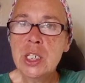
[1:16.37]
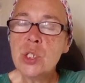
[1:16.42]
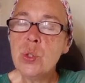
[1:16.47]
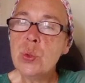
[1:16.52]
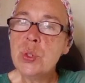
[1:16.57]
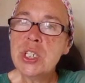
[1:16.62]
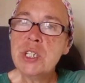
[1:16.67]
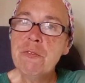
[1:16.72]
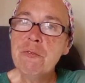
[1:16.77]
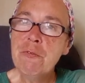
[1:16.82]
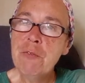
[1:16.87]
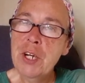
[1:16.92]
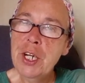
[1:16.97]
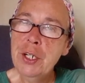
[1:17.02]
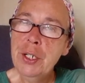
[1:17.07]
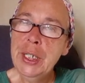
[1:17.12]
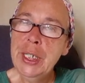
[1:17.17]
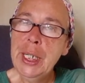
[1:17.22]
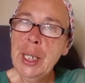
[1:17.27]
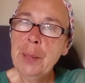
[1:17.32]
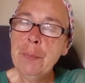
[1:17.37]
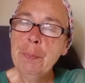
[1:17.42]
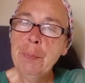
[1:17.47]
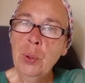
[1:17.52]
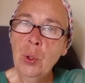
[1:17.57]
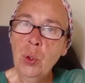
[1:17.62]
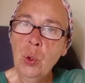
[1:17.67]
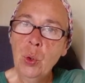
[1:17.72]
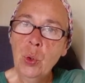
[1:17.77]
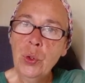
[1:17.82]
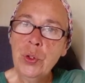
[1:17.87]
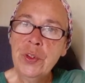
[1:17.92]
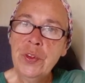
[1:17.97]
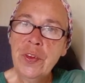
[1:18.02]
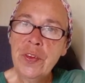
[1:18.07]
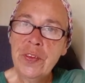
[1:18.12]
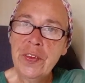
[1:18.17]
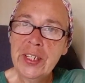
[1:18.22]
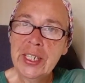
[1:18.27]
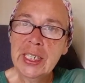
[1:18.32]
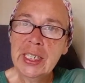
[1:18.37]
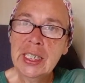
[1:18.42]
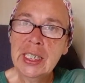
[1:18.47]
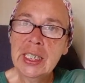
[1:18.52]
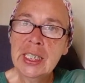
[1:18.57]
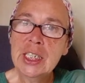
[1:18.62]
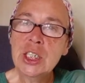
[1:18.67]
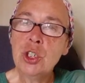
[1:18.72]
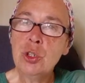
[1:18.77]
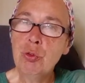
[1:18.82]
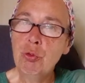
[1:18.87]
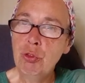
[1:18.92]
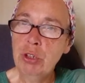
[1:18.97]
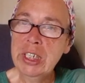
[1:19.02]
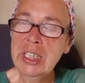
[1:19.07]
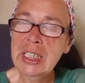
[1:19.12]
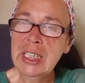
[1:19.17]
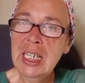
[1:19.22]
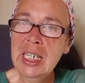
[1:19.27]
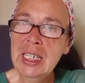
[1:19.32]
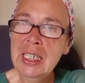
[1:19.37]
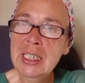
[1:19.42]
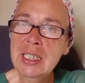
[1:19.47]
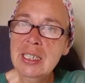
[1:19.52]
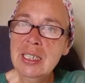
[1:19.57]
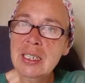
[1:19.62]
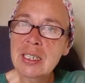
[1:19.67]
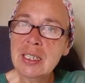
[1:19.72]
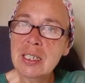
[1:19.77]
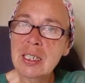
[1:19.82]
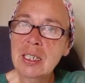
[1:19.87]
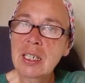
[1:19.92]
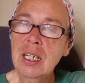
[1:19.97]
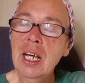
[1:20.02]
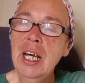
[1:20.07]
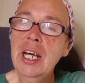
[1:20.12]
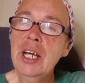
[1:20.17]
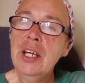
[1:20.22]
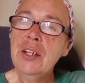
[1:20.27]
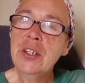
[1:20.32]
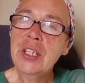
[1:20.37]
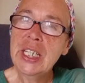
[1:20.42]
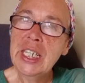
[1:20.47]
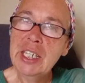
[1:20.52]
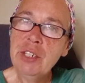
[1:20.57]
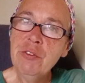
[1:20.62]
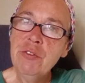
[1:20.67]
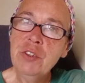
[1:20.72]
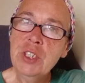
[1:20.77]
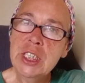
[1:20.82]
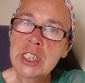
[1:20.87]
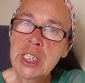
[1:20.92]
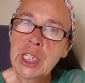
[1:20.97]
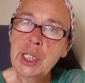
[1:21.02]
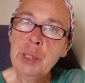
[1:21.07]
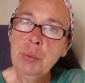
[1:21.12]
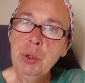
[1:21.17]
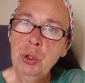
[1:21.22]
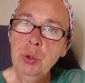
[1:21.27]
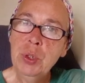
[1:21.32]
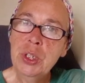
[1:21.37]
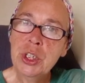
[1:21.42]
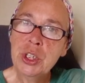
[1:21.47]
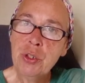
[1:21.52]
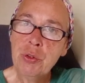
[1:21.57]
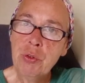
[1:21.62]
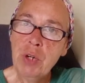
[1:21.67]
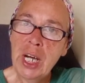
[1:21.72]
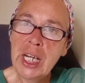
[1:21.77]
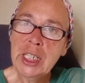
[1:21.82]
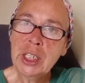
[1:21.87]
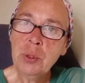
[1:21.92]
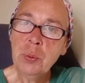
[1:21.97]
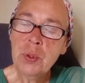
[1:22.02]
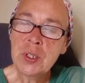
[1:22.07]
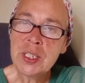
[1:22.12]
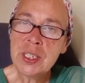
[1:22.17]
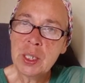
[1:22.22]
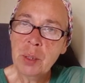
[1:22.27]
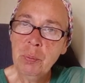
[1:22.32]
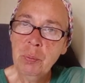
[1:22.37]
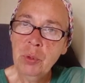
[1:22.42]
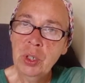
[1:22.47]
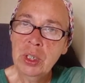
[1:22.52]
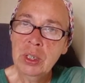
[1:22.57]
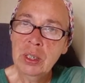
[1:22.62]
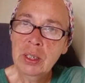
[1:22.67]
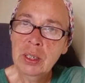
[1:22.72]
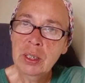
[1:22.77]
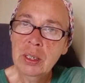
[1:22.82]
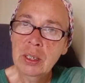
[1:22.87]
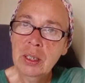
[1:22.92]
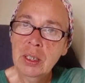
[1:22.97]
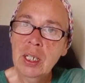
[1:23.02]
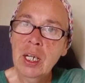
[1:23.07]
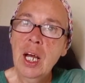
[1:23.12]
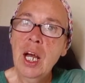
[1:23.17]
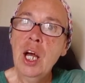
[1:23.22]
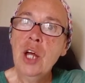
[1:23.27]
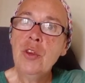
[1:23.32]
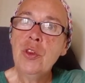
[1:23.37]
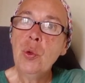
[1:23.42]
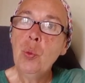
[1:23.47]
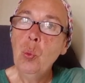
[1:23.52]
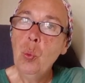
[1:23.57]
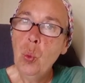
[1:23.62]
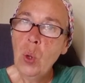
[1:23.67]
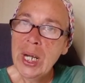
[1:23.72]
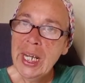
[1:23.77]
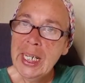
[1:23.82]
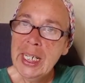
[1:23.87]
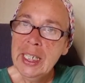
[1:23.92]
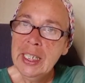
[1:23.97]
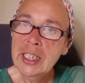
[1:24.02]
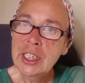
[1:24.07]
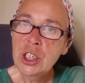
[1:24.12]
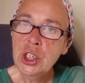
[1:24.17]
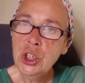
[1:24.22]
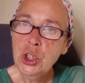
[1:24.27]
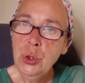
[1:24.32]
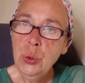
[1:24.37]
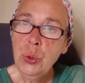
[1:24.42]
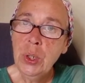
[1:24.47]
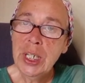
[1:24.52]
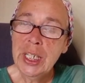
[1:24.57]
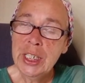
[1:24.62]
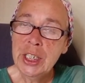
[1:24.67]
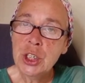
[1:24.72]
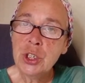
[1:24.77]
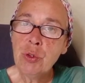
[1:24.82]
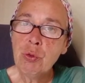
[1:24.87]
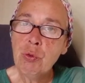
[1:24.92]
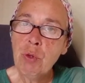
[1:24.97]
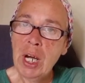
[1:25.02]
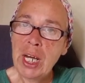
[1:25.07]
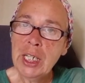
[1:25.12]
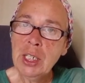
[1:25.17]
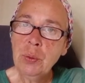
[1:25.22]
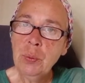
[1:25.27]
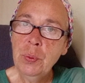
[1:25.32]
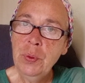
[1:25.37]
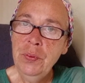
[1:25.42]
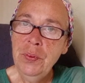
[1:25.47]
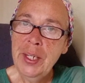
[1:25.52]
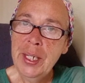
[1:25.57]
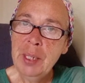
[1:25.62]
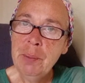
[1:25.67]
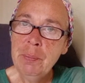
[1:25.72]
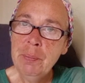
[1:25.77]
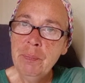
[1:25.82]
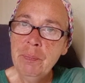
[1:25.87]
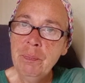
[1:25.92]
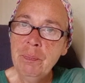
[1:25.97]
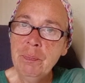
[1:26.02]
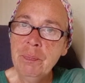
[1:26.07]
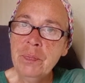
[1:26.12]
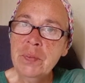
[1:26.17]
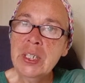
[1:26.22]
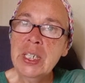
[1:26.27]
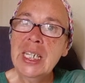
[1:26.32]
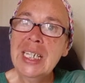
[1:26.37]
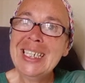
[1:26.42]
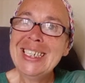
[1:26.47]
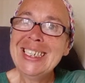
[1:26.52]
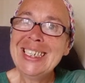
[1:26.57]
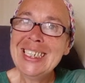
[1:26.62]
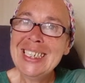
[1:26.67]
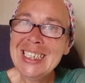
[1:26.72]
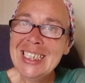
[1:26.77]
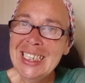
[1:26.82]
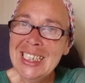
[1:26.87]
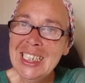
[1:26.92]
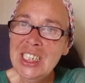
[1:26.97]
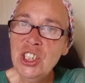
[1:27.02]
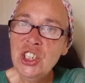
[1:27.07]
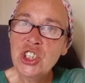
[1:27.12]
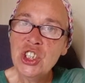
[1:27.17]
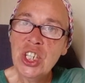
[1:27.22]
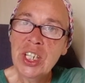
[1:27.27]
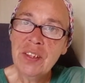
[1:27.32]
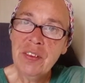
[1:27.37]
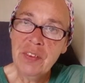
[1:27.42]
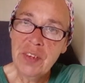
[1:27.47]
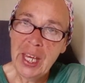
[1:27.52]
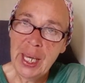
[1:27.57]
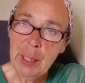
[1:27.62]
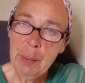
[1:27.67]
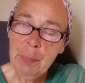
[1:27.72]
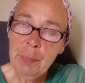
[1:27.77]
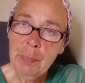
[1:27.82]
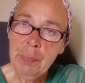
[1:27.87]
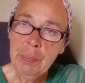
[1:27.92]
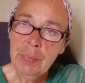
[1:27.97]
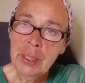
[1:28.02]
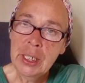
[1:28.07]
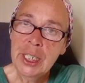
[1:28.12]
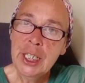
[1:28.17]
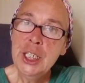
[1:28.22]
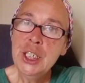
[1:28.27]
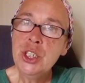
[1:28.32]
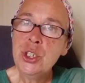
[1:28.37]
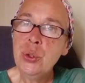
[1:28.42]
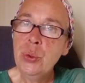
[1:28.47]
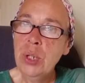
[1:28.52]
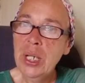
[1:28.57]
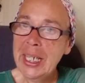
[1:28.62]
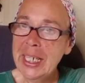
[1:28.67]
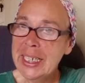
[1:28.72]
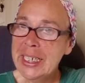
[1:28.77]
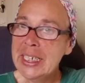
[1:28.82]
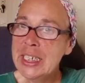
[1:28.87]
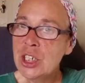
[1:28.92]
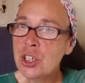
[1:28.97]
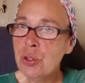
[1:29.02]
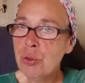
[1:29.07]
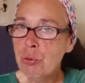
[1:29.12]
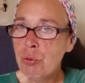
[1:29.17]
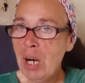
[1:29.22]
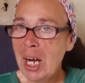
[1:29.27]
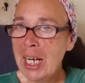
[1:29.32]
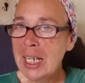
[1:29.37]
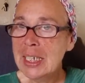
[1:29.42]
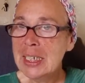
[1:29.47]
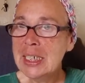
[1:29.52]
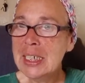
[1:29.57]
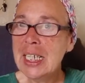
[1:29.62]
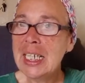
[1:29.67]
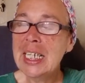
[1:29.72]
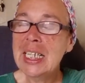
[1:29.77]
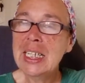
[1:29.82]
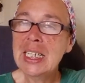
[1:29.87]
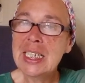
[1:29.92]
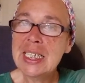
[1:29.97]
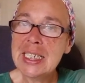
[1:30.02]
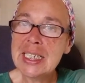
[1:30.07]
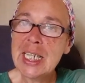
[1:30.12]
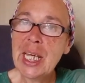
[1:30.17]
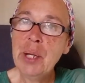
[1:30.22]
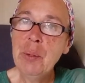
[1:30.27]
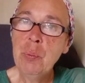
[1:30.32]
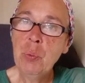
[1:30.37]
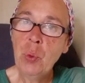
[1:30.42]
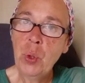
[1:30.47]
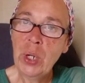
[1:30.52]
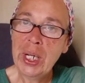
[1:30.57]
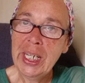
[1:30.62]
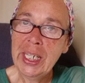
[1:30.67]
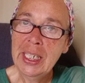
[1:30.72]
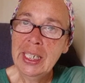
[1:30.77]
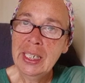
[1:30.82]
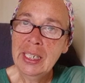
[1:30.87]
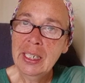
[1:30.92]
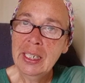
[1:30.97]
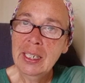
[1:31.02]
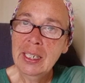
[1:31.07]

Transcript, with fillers: So it's a very important thing to realize that every time you interact with someone, the way that you interact with them is teaching them to interact in the same way.